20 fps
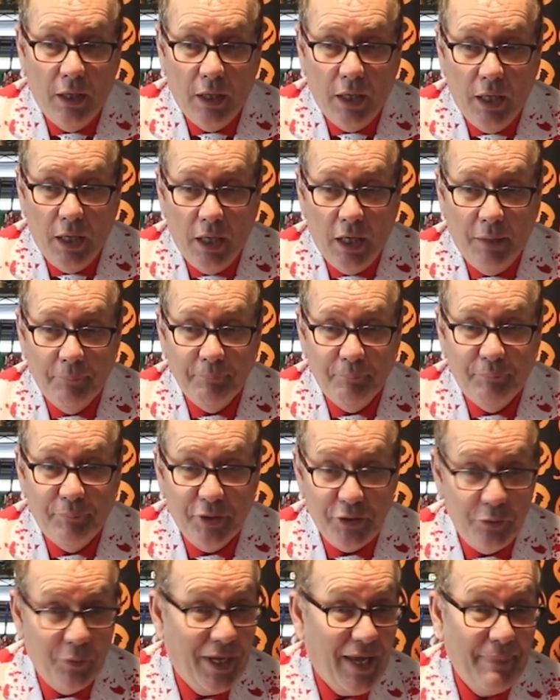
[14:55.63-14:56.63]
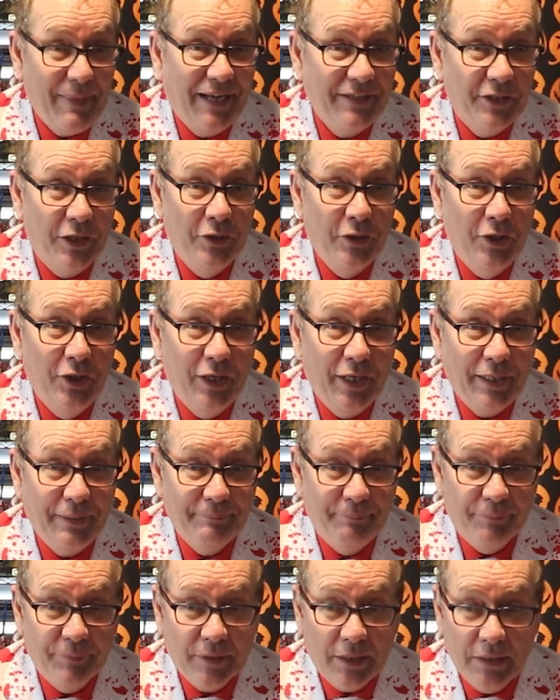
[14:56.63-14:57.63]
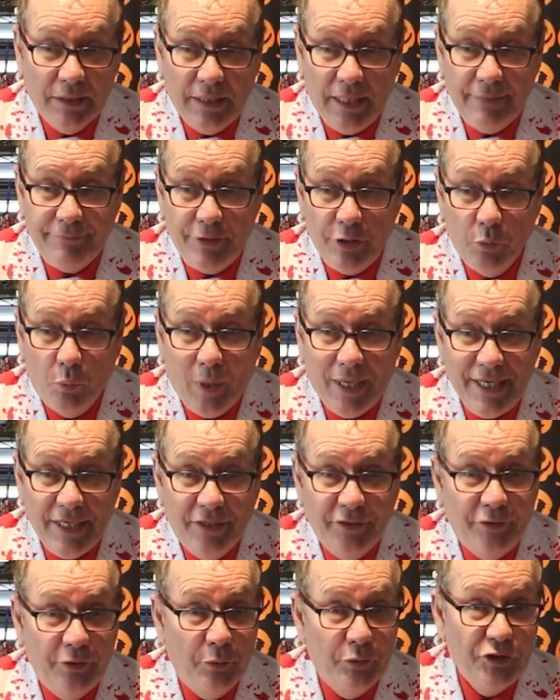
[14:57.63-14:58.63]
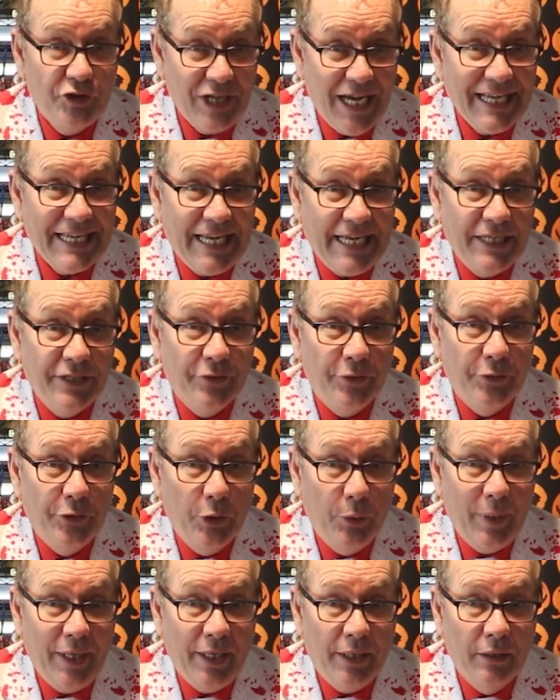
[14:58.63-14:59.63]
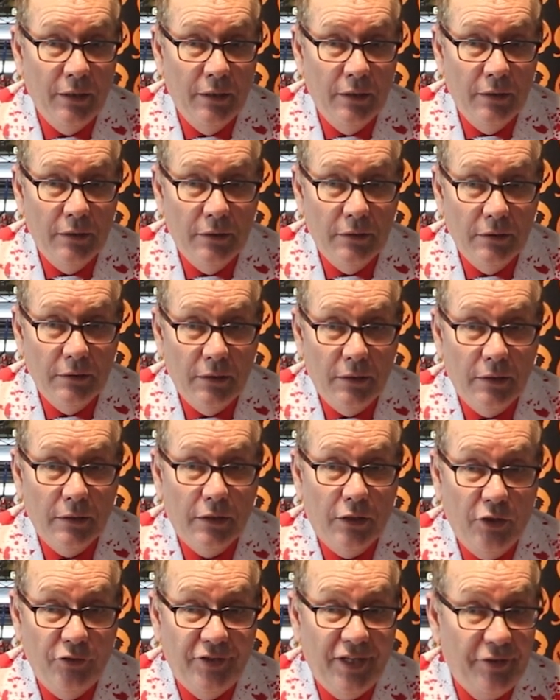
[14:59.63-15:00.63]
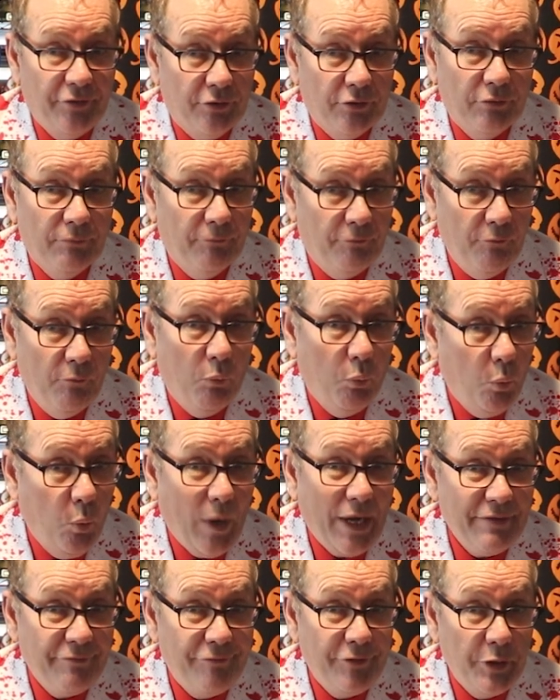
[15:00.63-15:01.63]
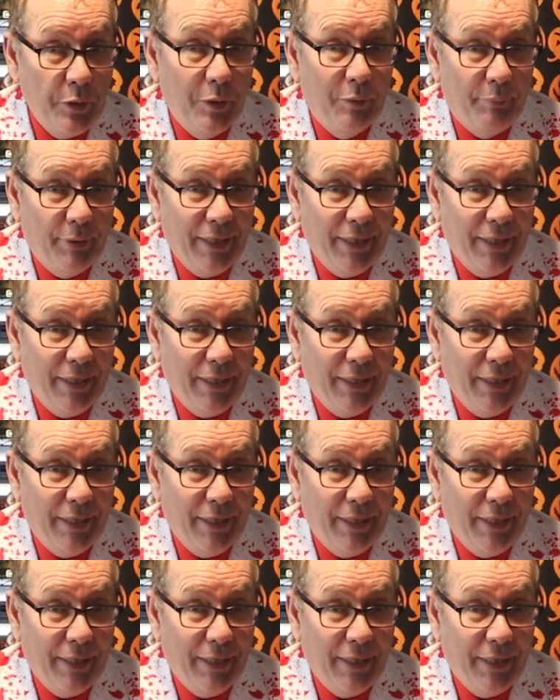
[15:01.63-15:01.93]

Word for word: Um, but you'll get that done early. If you wait until check-in to do it, because there's way fewer